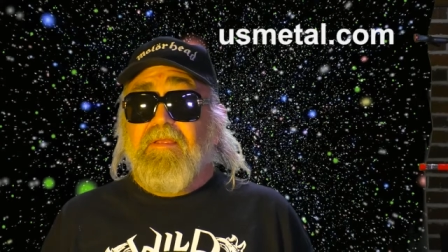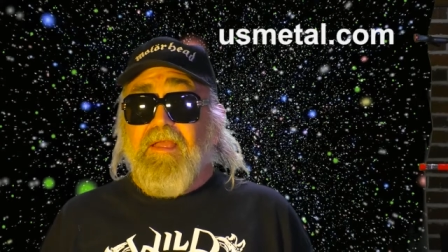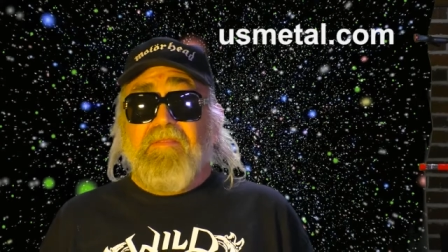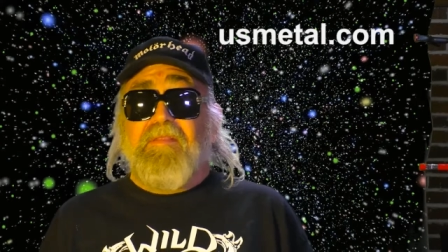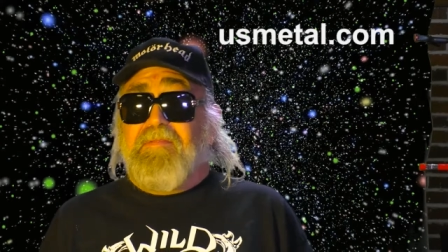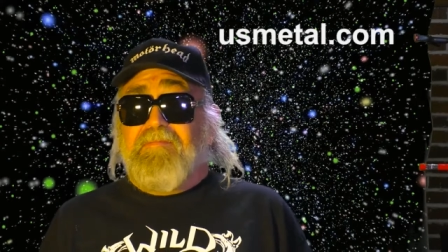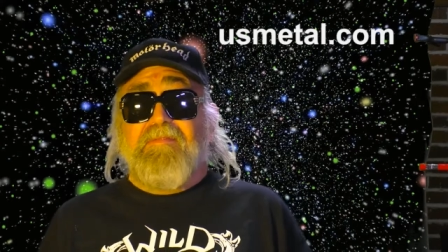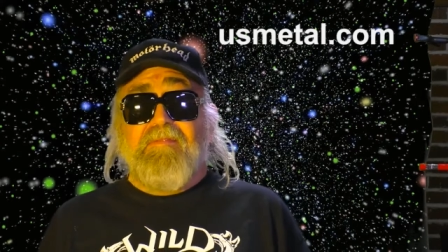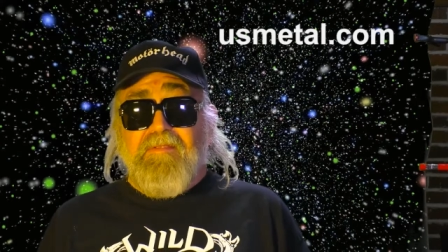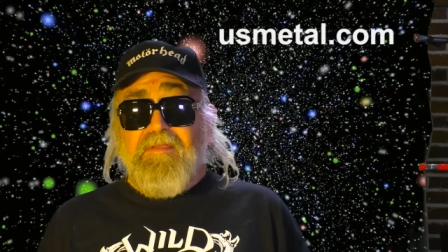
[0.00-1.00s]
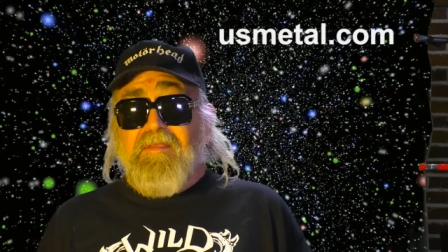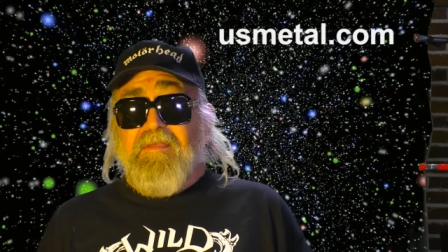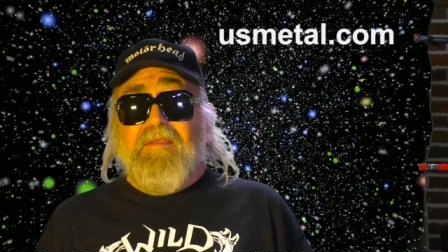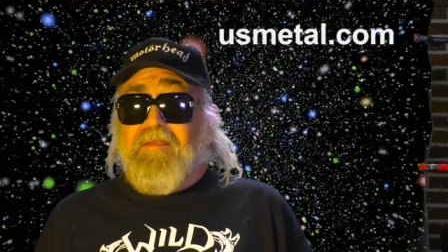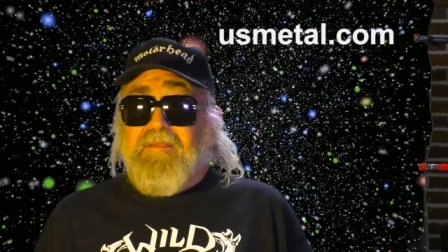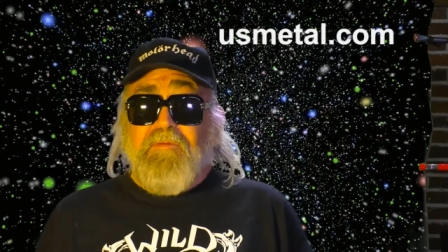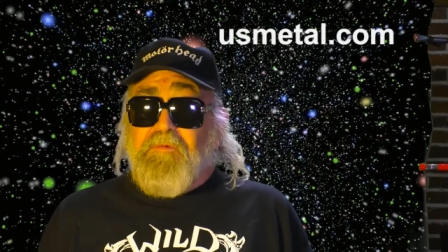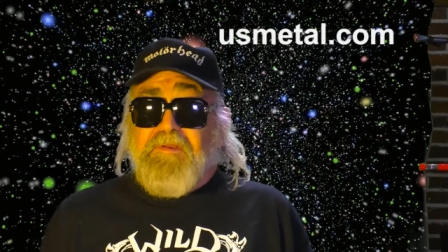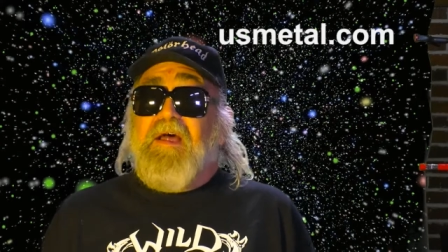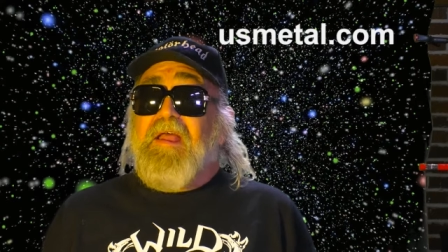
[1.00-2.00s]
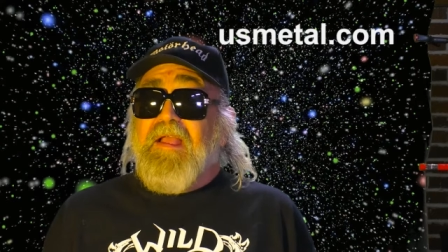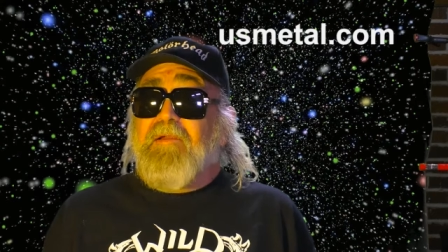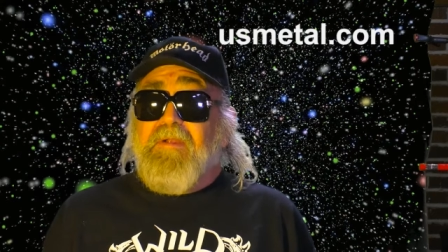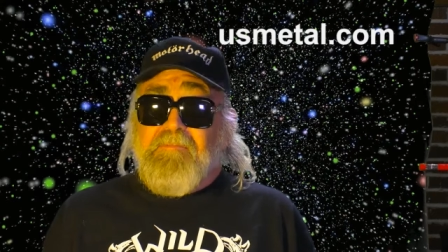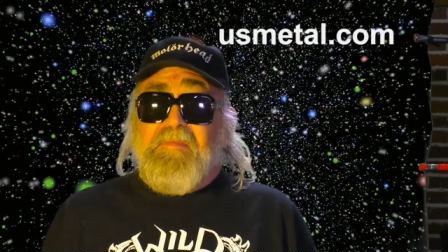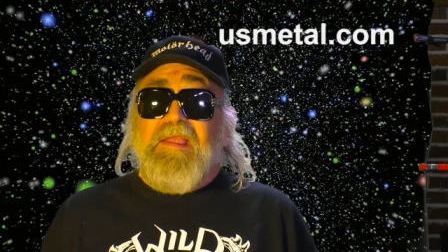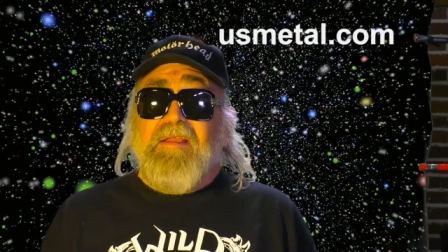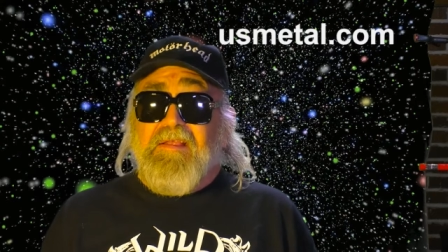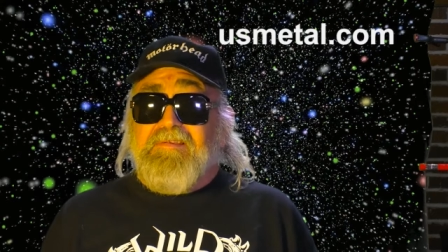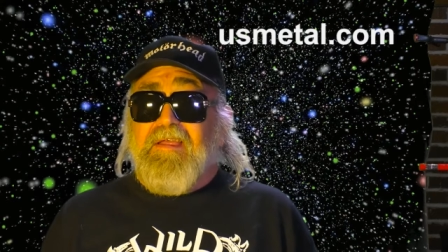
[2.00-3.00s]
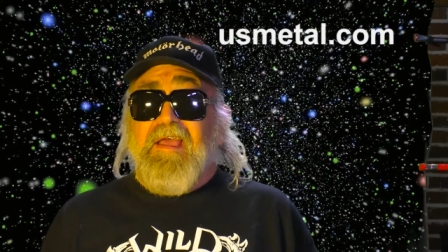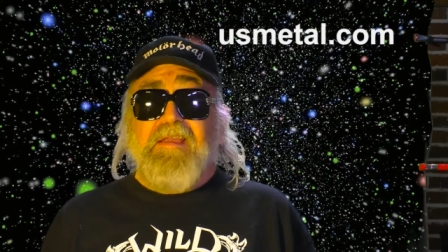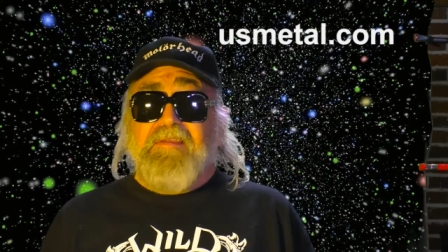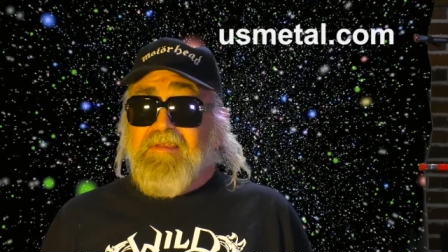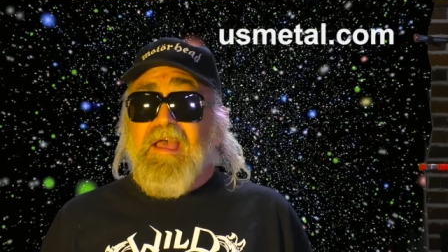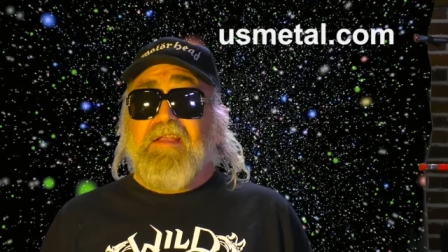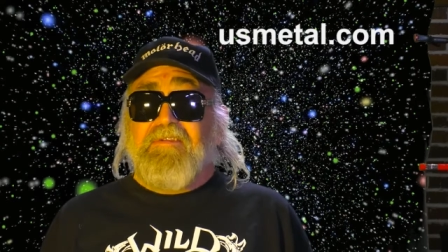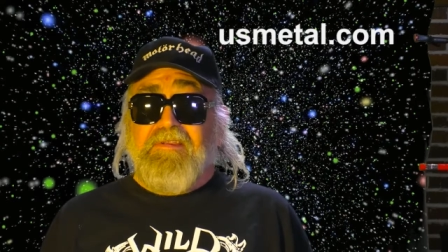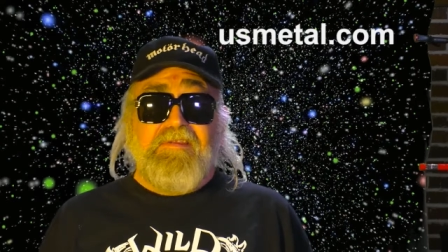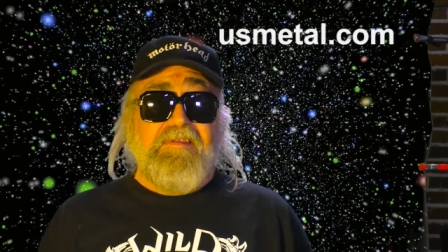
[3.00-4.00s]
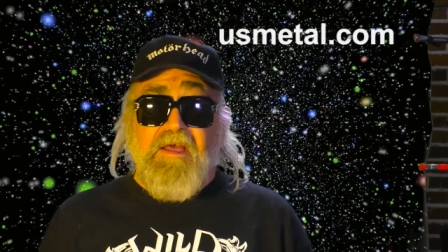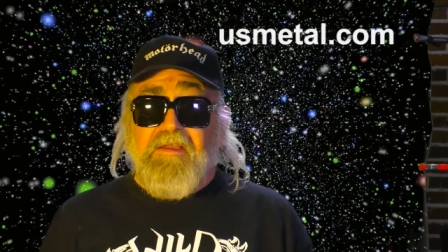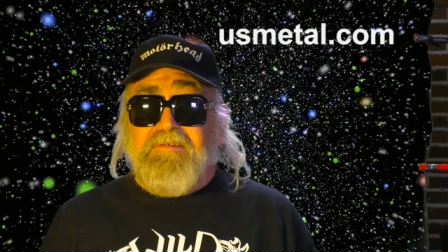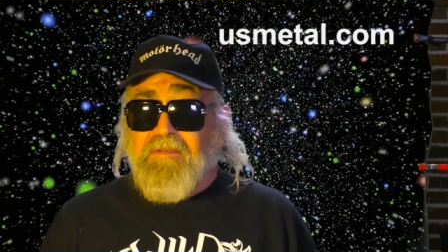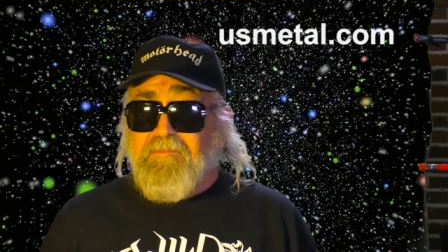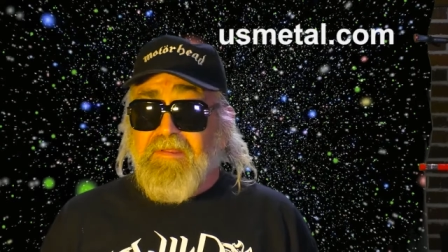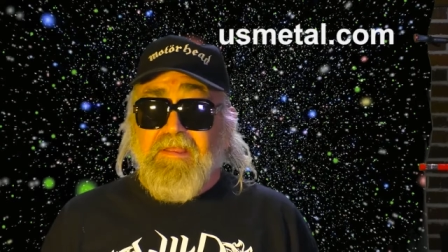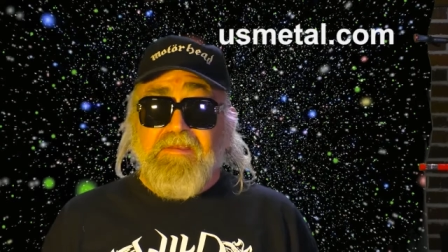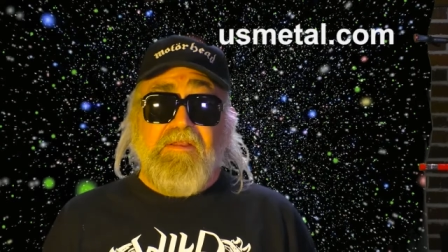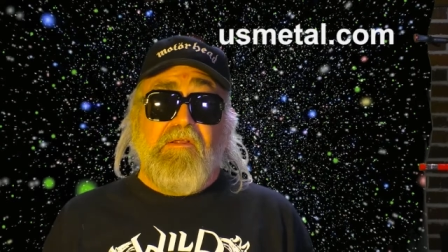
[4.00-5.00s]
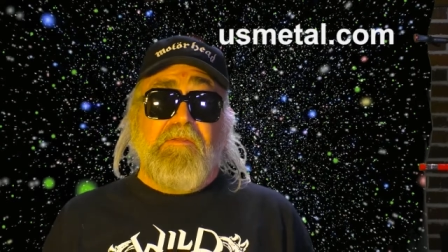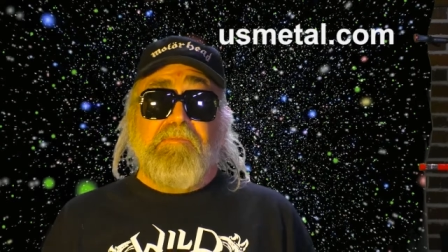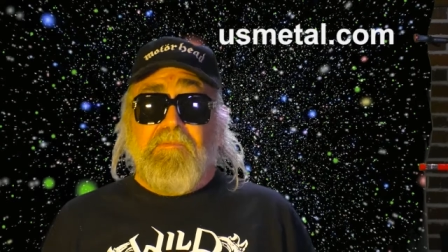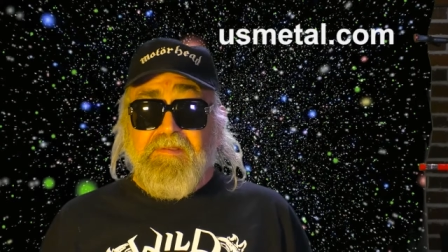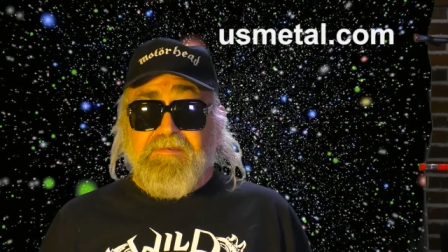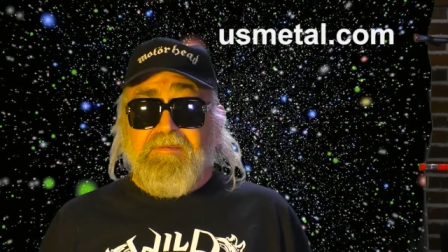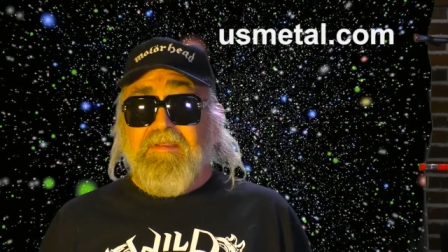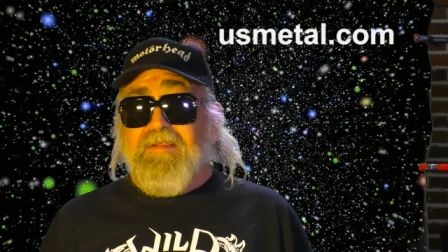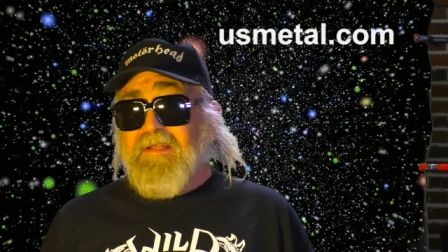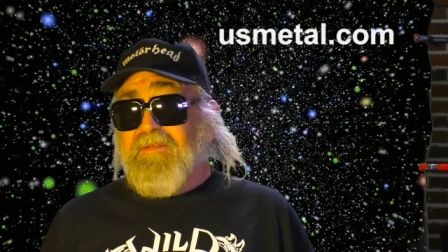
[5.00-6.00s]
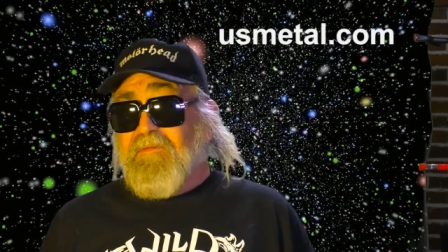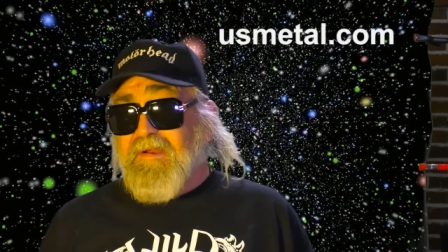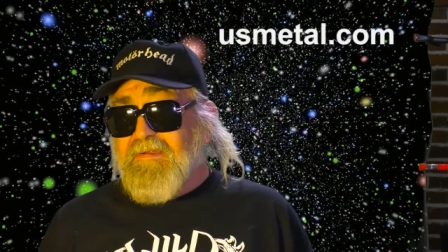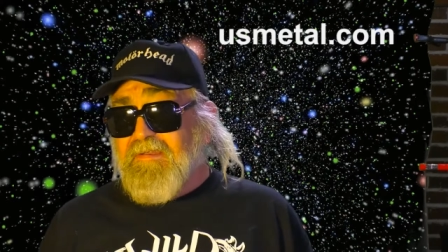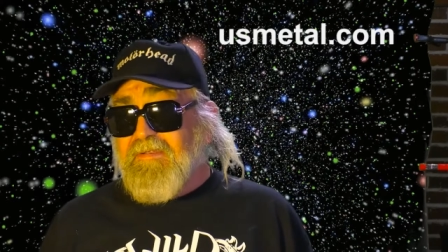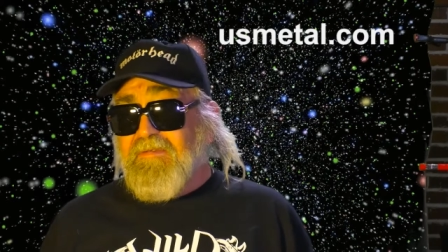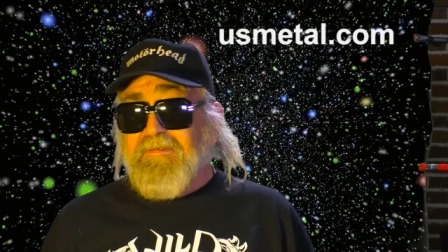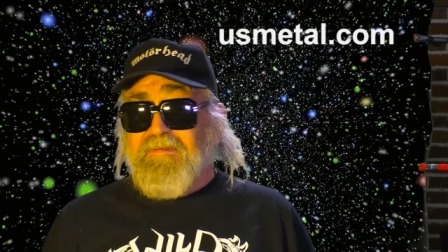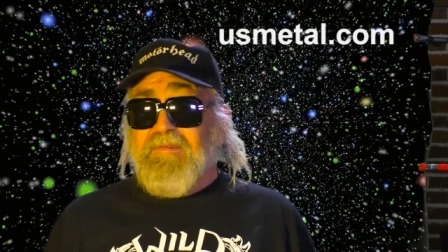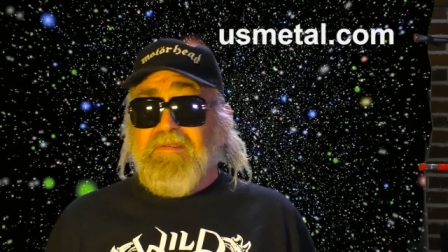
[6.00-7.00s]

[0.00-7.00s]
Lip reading: And they would not hang around me unless I hadn't actually done something and did all the publicity and got the record deals.